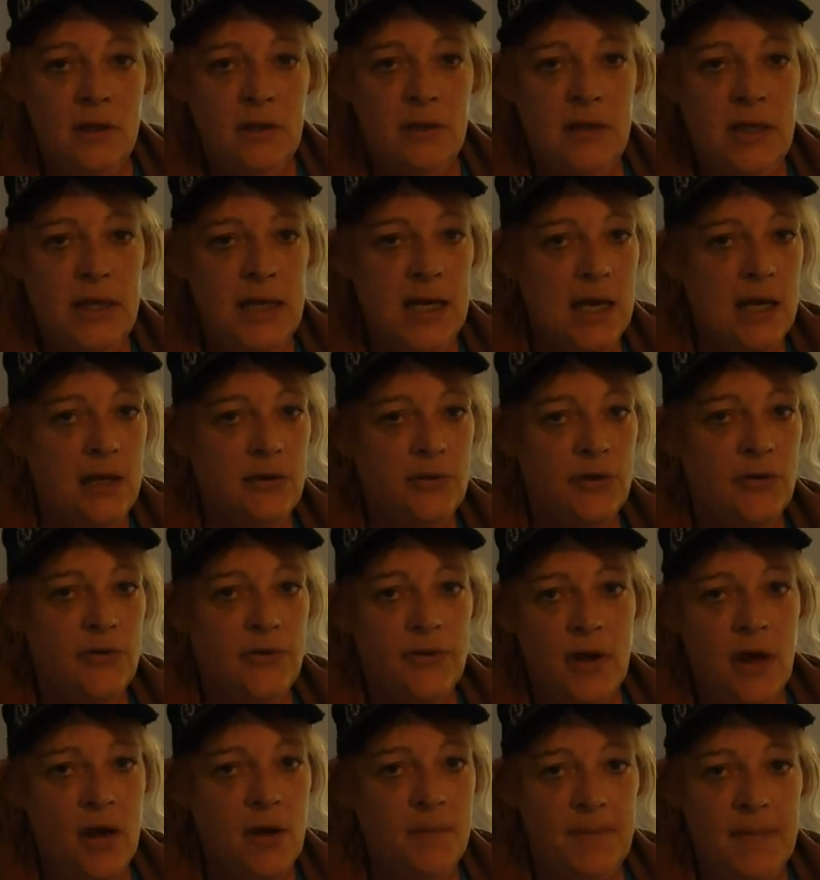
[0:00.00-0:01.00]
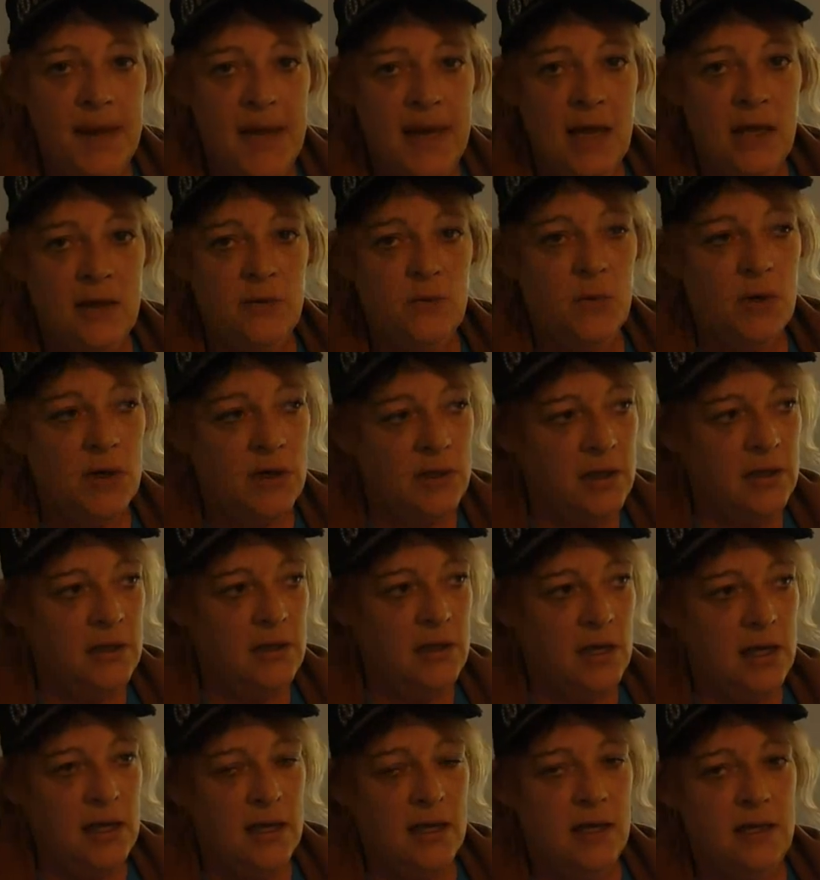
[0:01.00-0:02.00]
Neanderthal man? Where
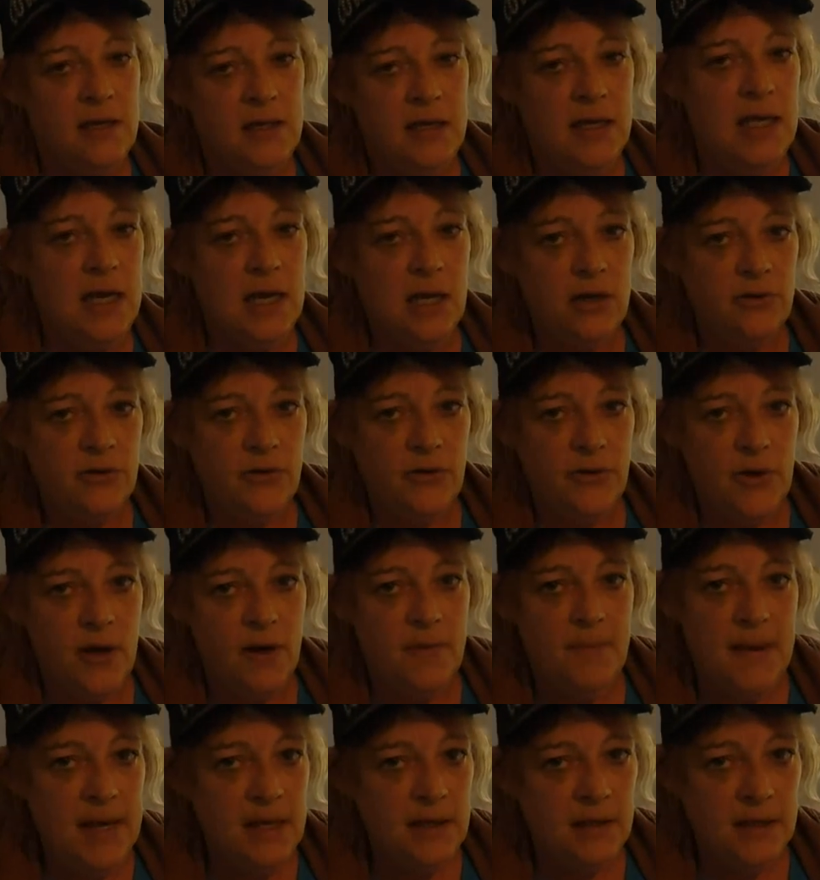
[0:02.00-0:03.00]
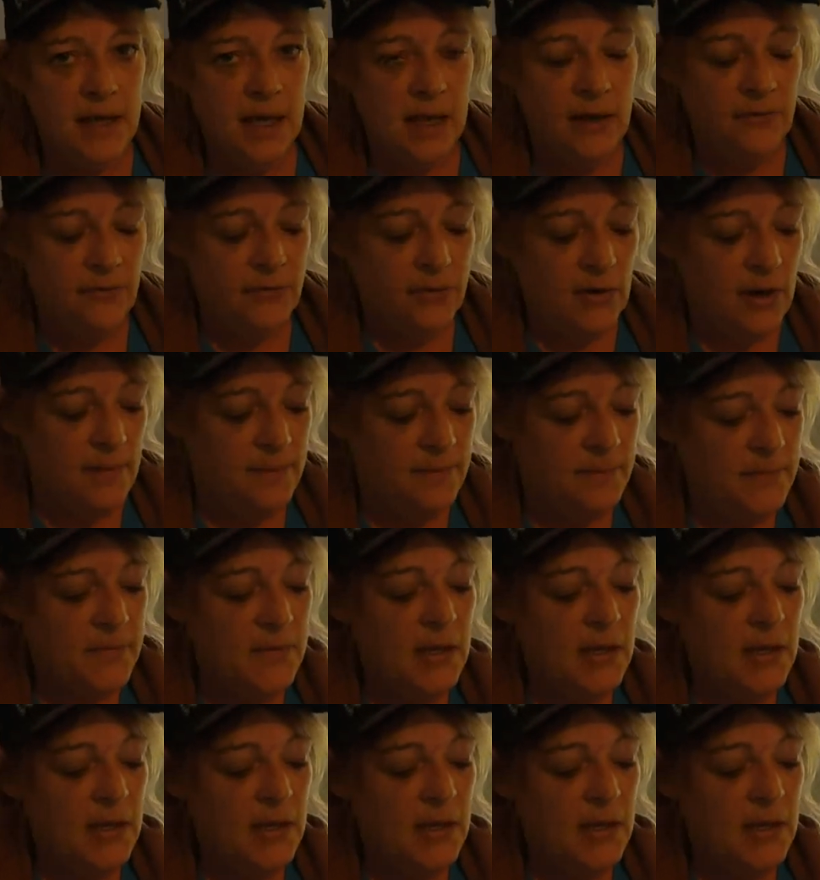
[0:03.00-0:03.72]
did Neanderthal man came from?